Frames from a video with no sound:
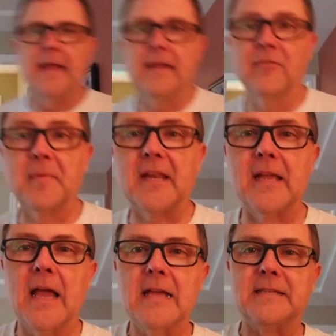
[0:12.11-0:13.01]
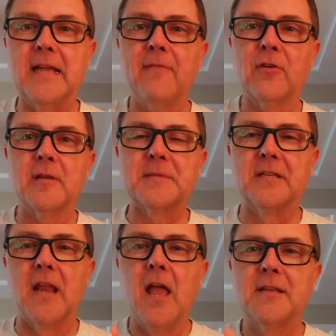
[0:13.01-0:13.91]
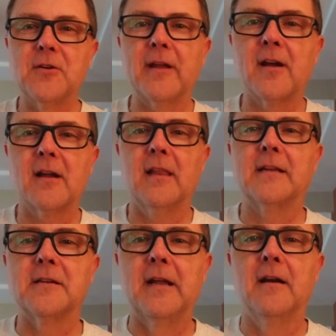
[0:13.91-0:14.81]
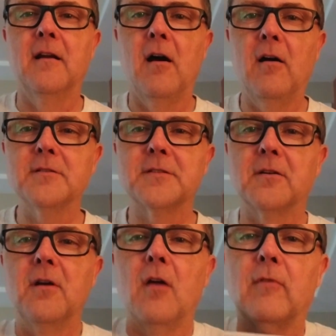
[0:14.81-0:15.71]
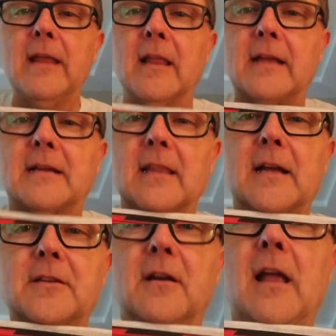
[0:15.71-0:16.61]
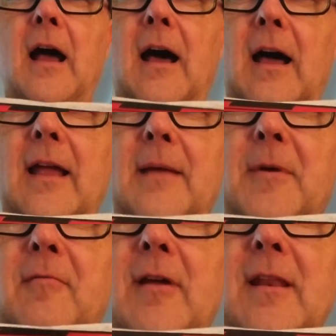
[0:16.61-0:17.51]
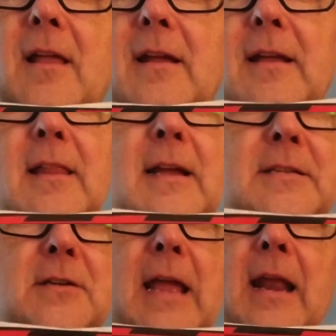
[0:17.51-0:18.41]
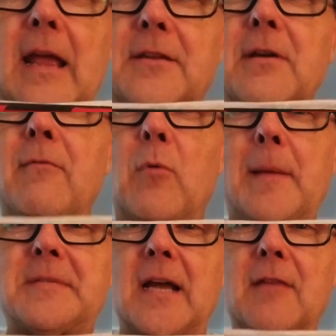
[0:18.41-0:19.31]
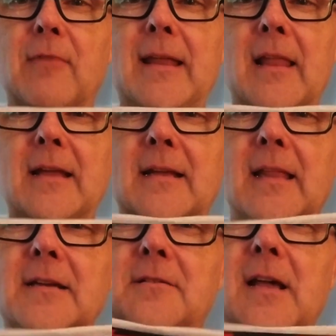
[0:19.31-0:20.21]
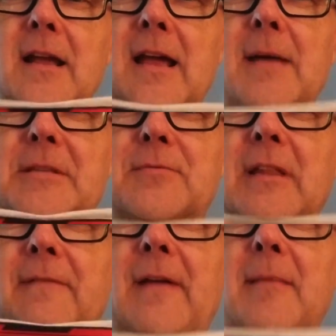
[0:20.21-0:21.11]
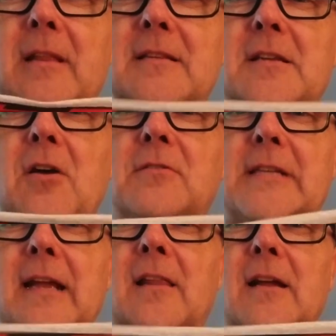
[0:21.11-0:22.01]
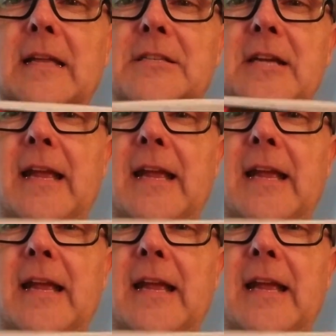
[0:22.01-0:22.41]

everybody, Dave Williamson, Toy Car Collector here, also Redline Collector. I am a Redline Collector and I do have a website, RedlineCollector.com. It's really fabulous. Go take a look and check